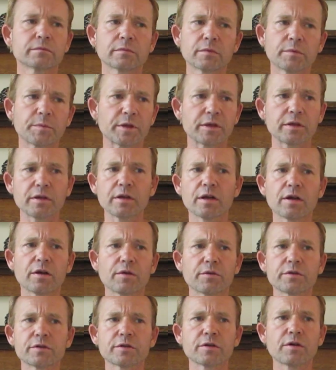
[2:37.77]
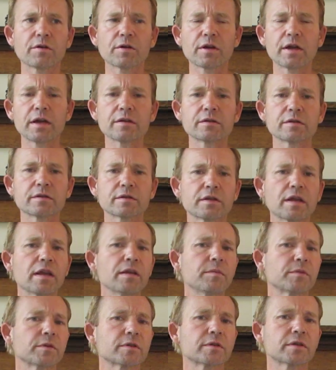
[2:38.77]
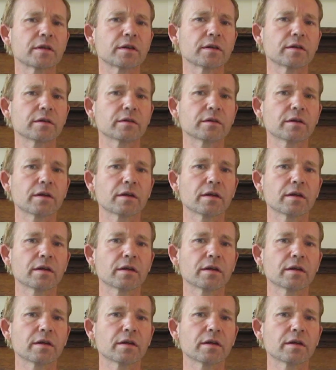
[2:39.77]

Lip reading: I mean, you know, there's all kinds of statements here.